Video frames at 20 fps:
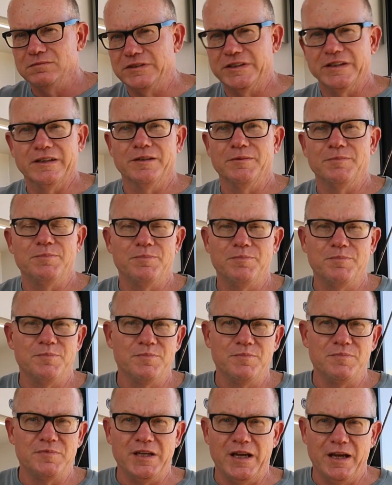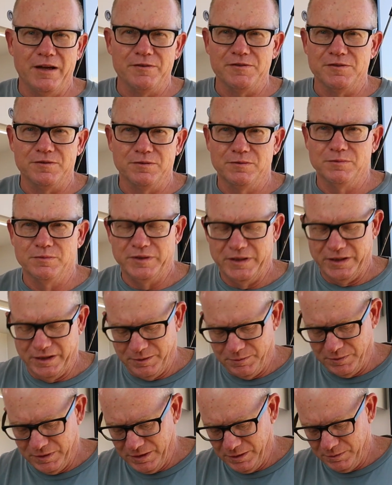you know, towers, or, you know,